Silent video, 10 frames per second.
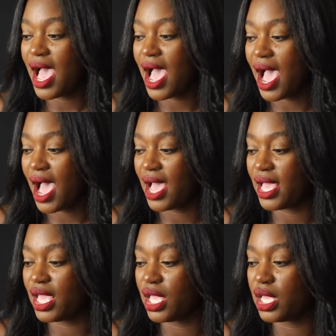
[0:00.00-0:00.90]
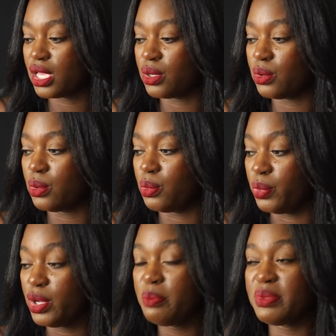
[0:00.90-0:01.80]
I
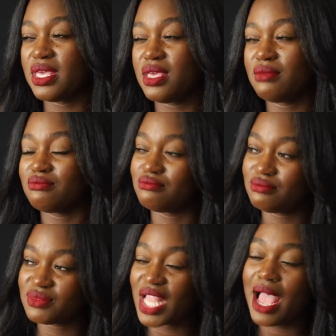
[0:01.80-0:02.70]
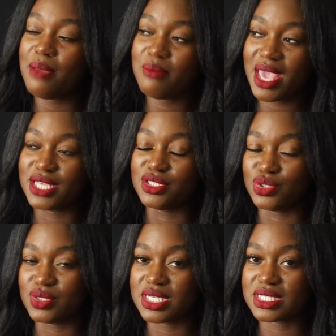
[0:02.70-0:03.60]
may
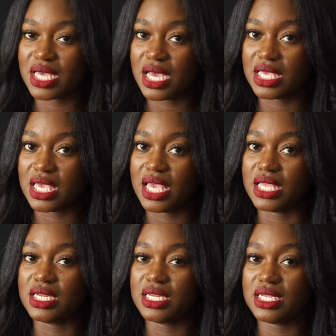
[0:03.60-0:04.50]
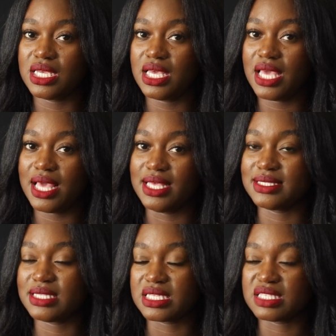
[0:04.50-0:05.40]
do this again in
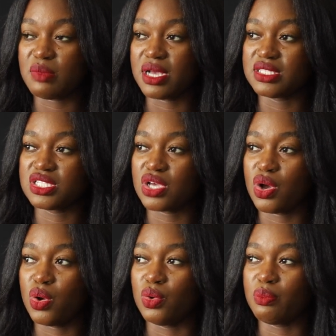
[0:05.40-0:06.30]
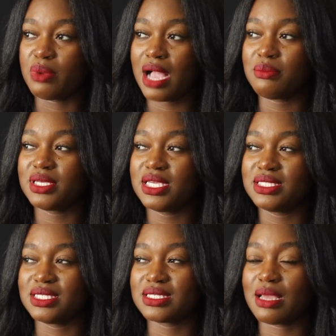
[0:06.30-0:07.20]
6 months. So probably
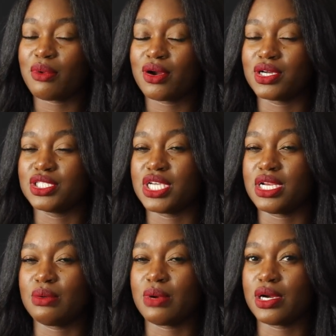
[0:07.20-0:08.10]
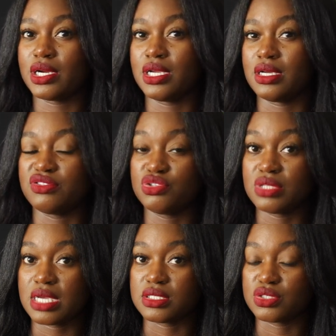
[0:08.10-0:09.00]
December or January of
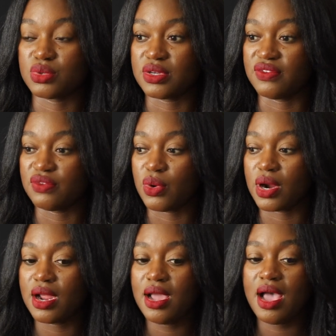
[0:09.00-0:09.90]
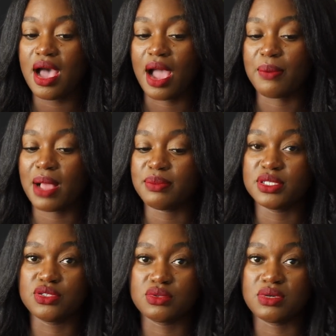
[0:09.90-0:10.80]
2024, I'll probably
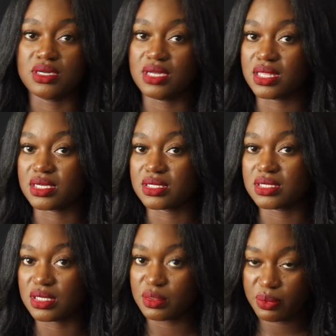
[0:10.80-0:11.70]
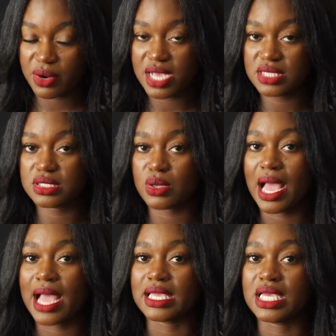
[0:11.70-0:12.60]
do another silk press so
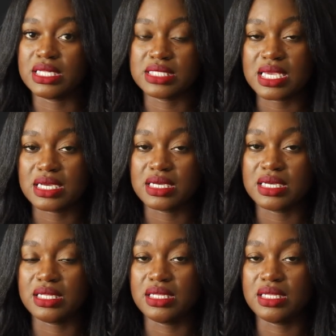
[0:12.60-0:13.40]
I can take a good